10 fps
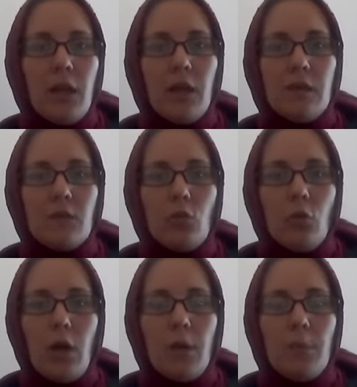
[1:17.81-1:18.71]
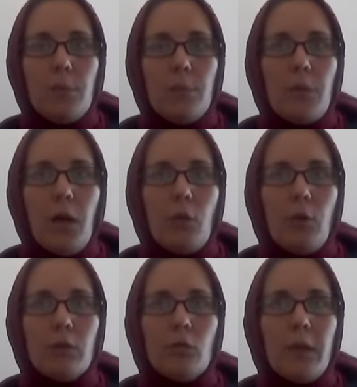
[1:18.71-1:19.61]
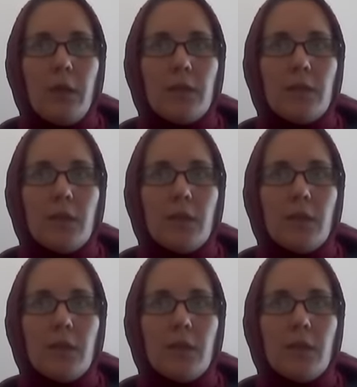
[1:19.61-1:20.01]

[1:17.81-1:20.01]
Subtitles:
And so I want to make